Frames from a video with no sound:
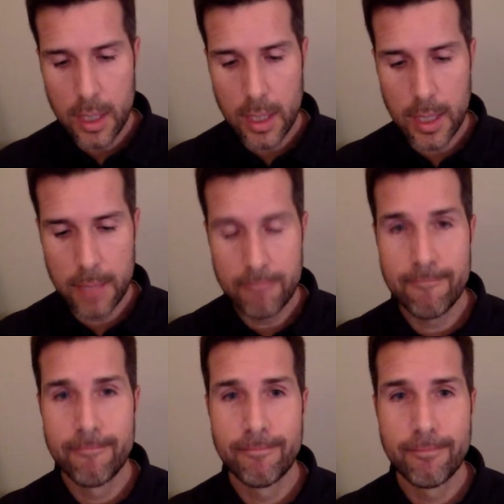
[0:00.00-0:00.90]

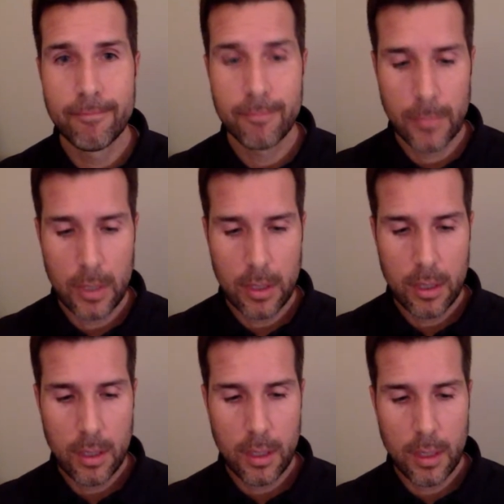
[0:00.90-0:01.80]
Um,
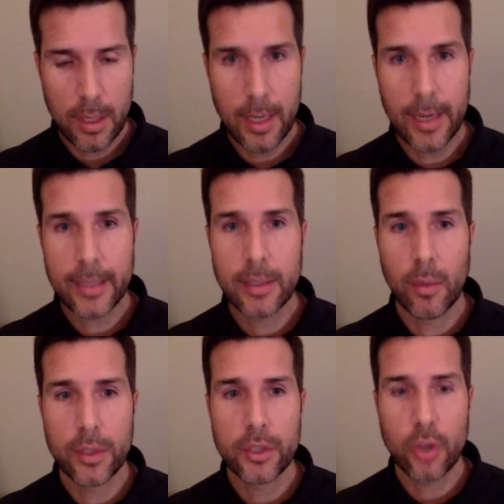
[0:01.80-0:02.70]
I guess I
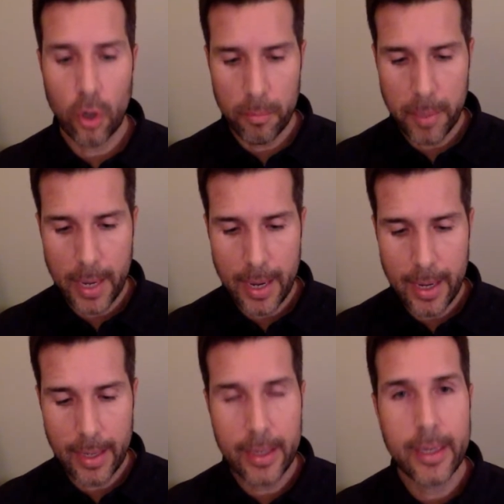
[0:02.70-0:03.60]
want to start
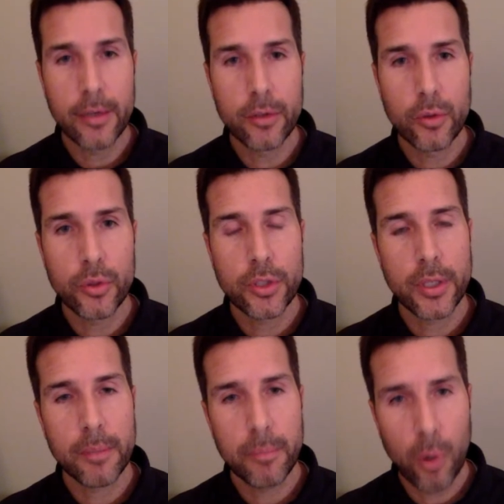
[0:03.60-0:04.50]
by
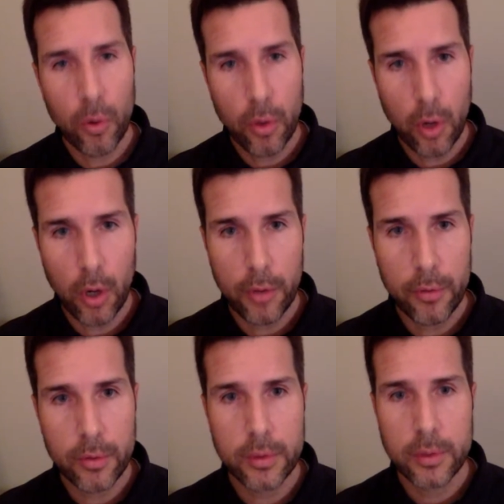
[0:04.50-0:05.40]
introducing both
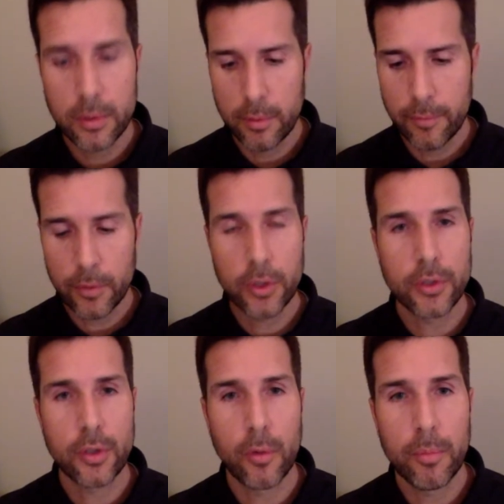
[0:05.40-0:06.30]
authors. First, I'll
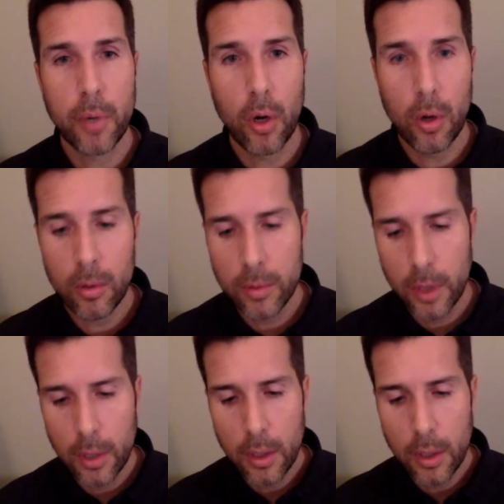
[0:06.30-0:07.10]
start with Paul.